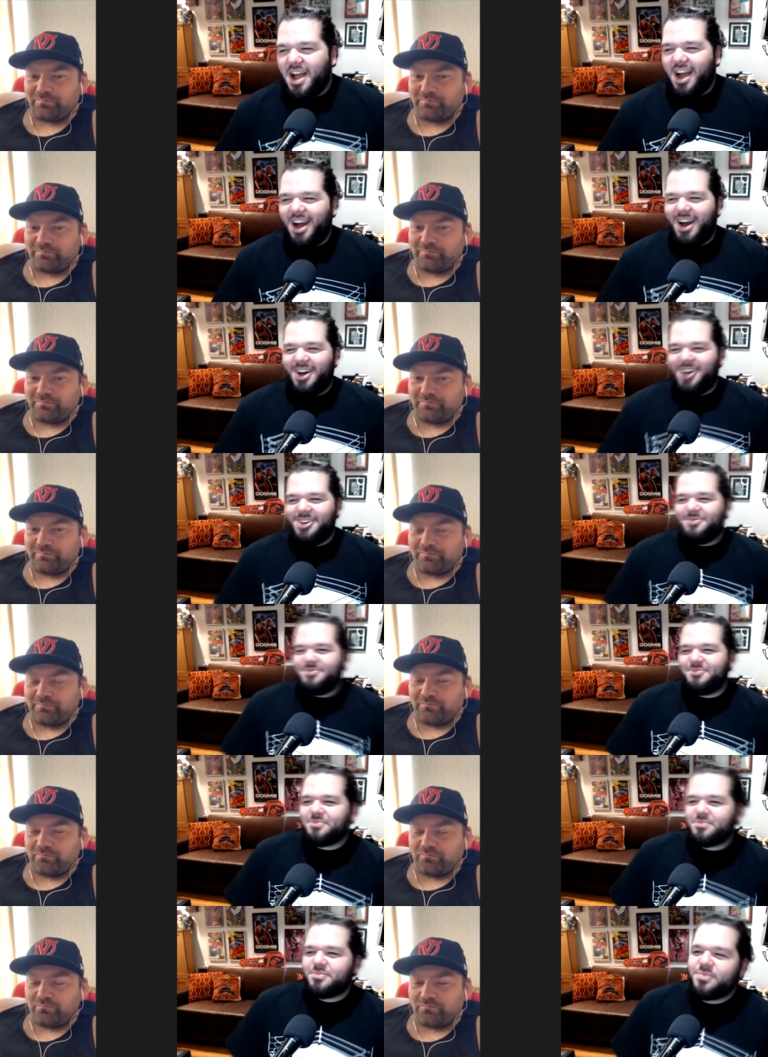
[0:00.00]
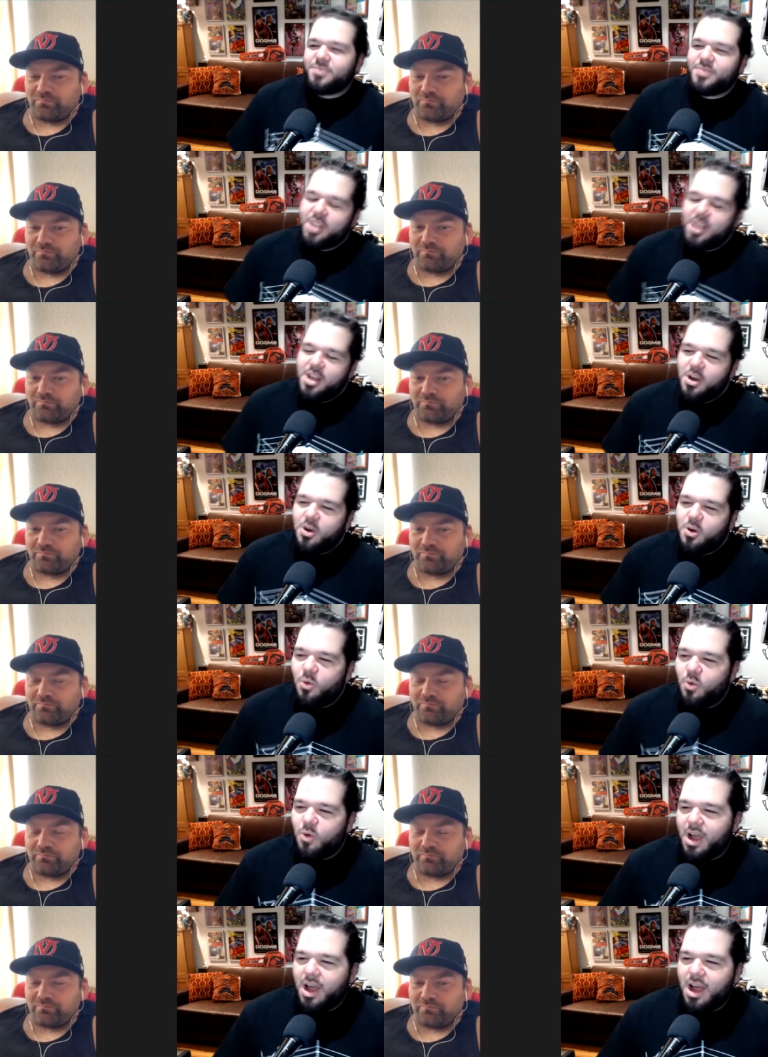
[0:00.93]
Speaker 1: um
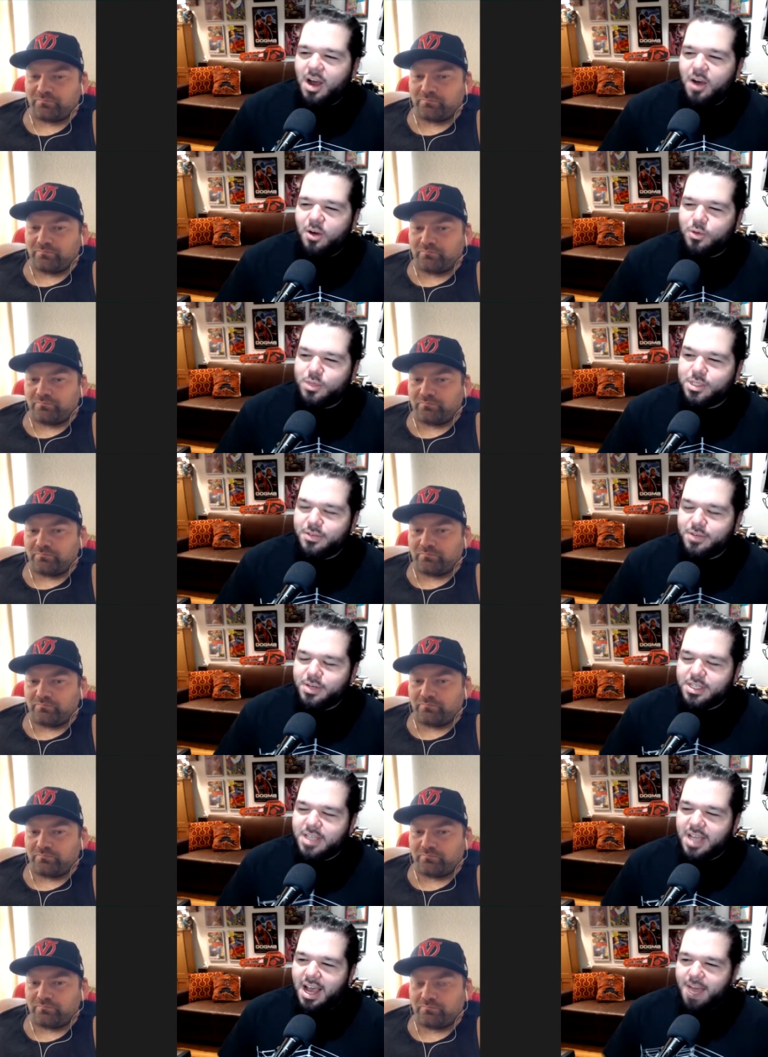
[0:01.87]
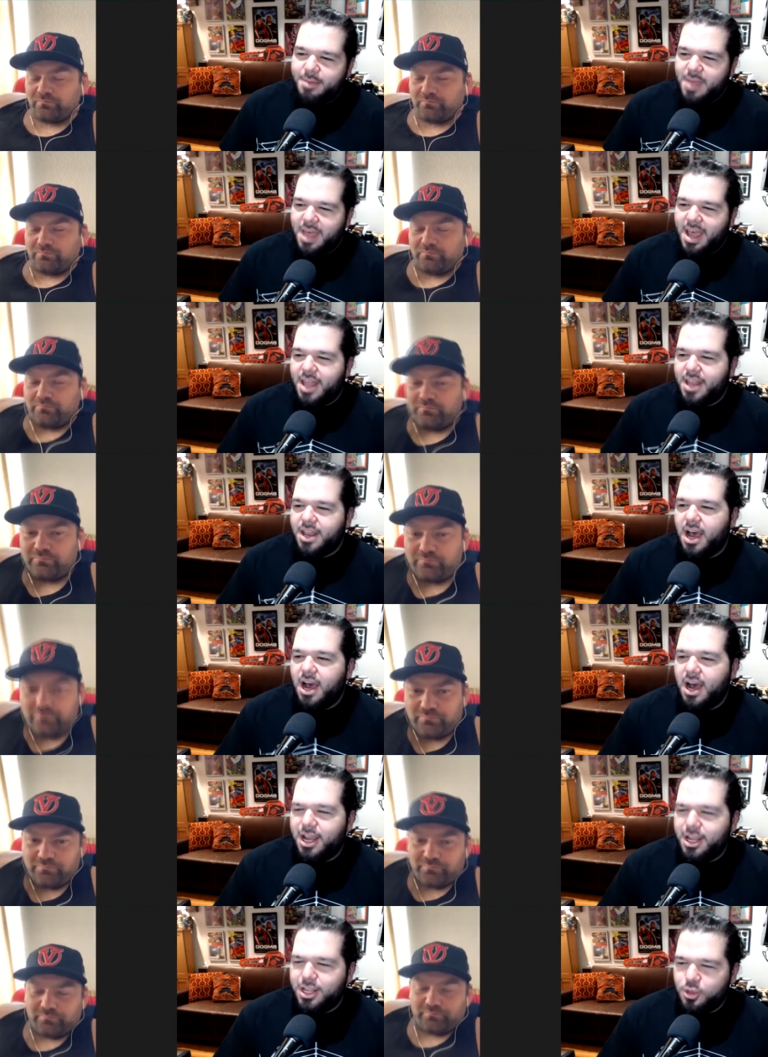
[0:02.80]
uh, was there ever a time that
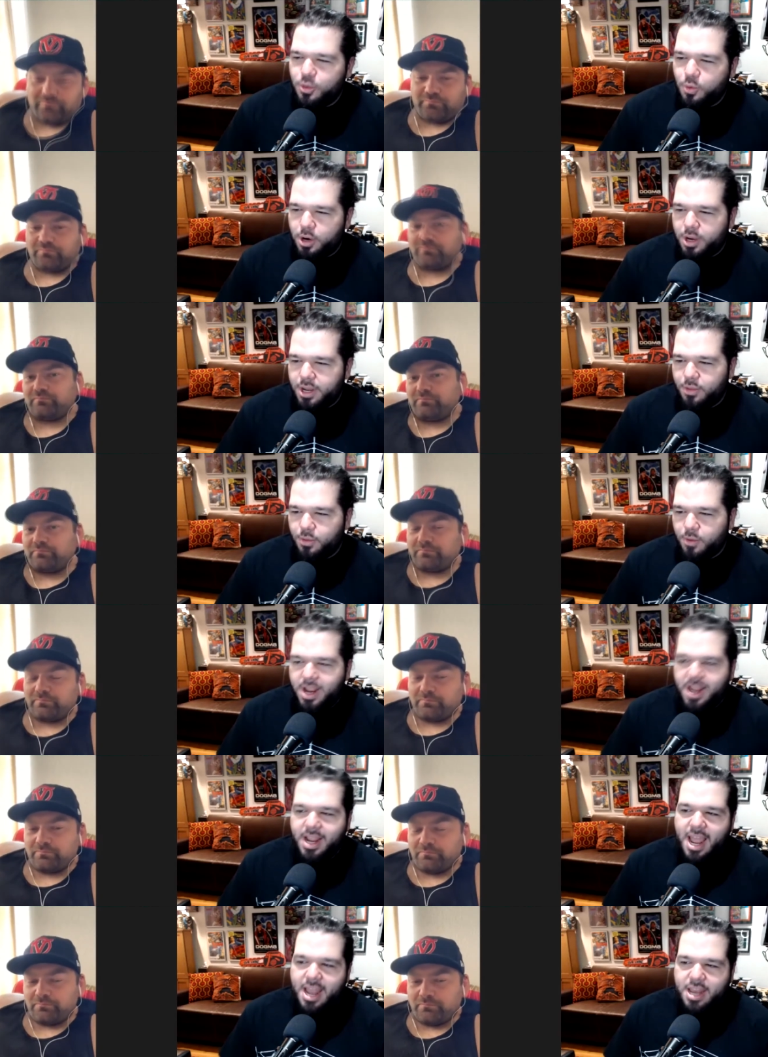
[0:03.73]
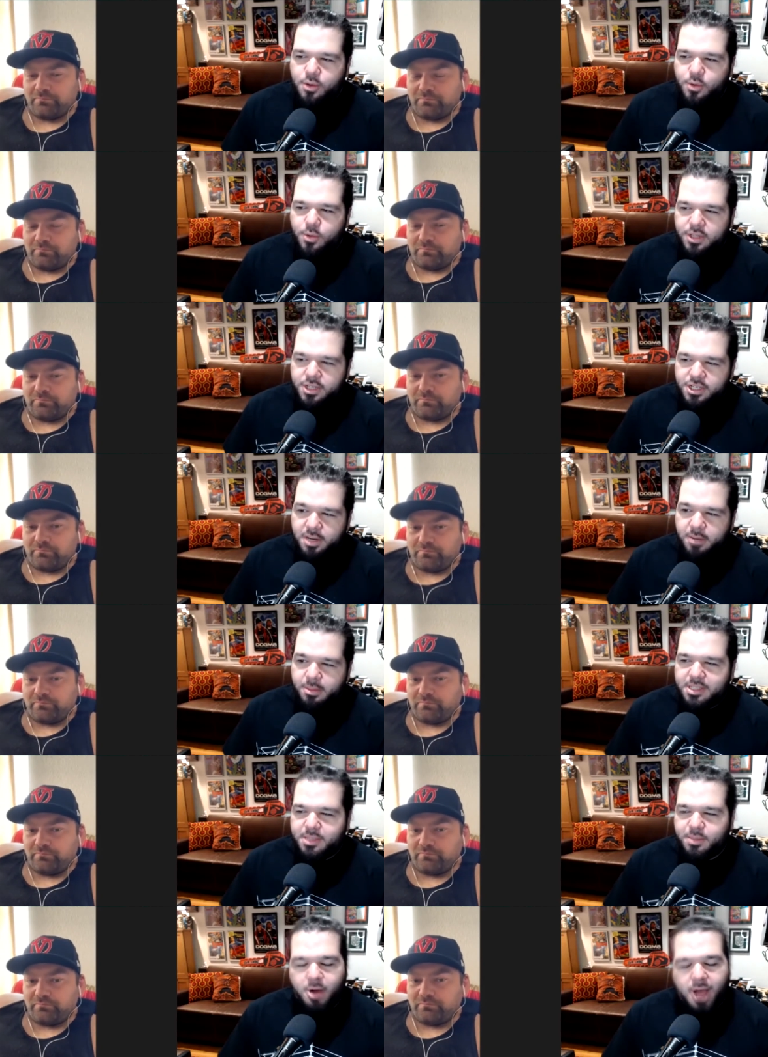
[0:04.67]
uh, you were in the ring and you were
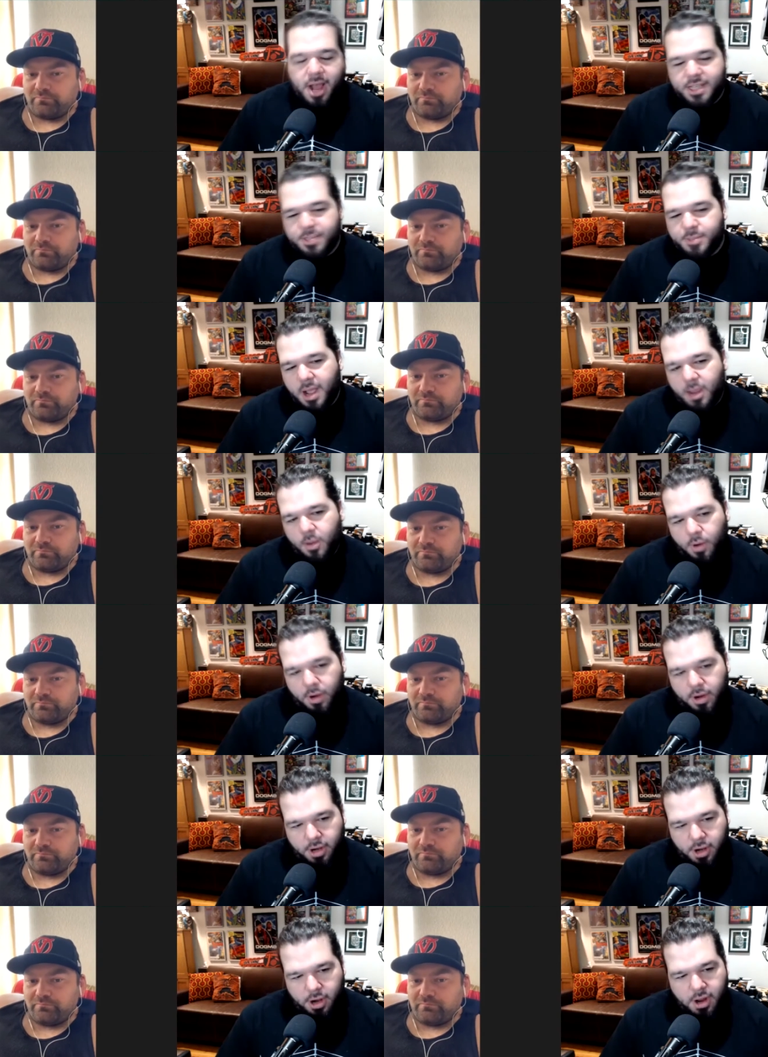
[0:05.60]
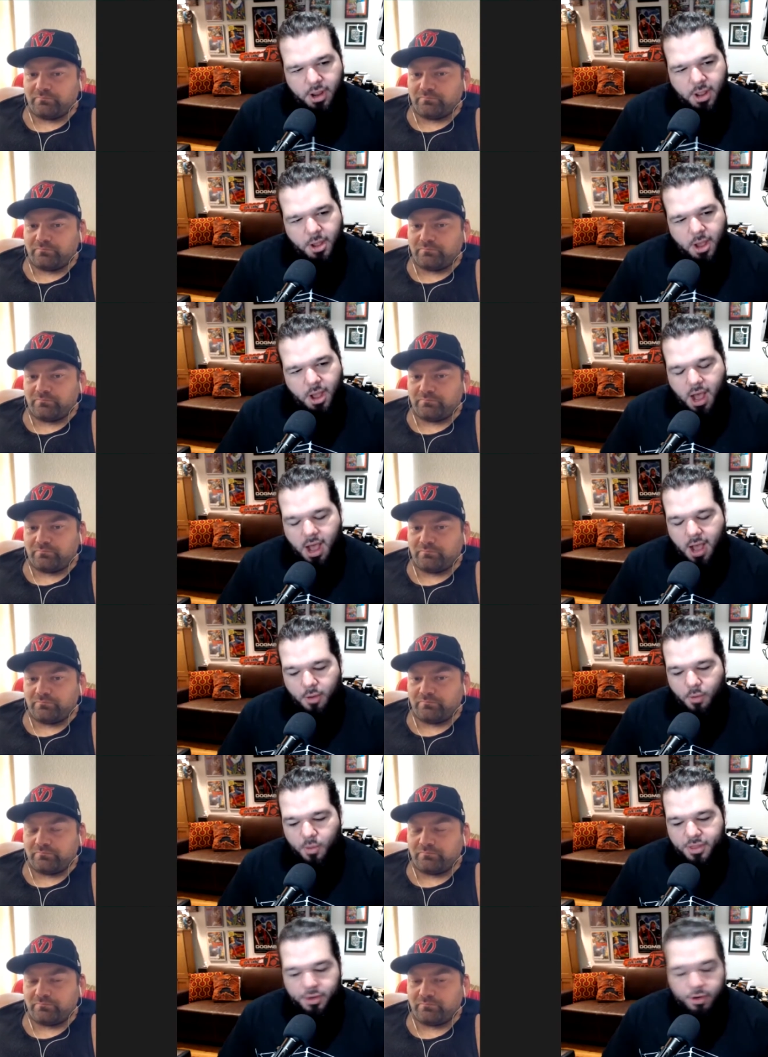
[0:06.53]
legitimately surprised by a worker, uh,
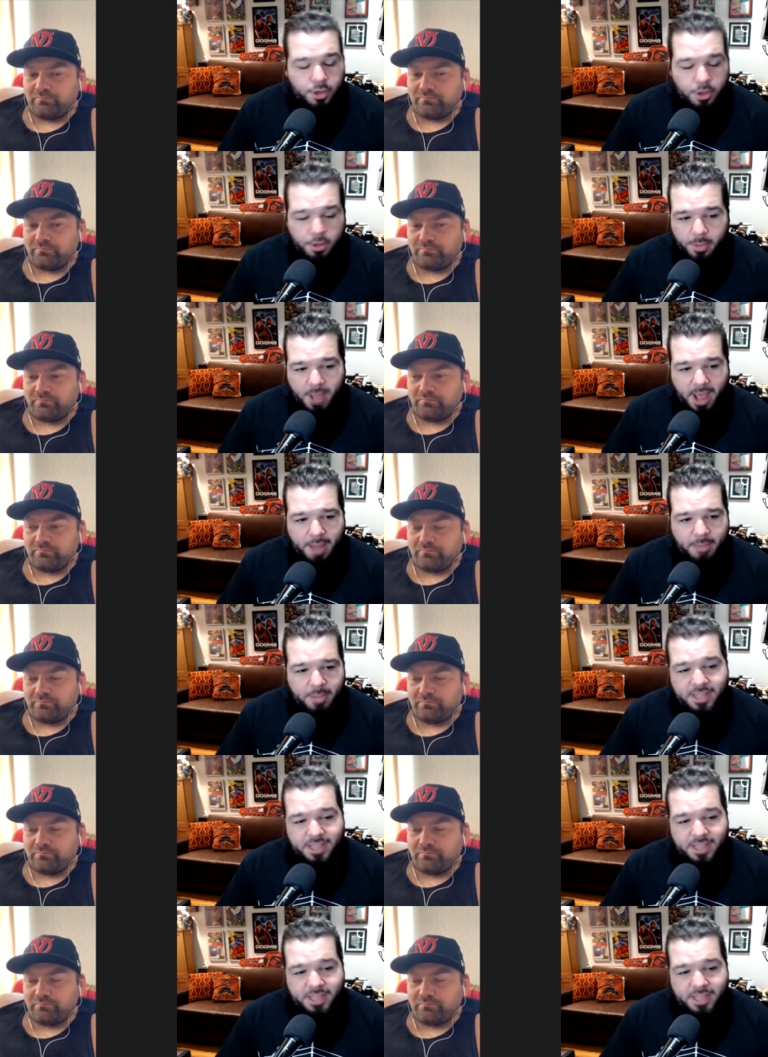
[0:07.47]
whether good or bad?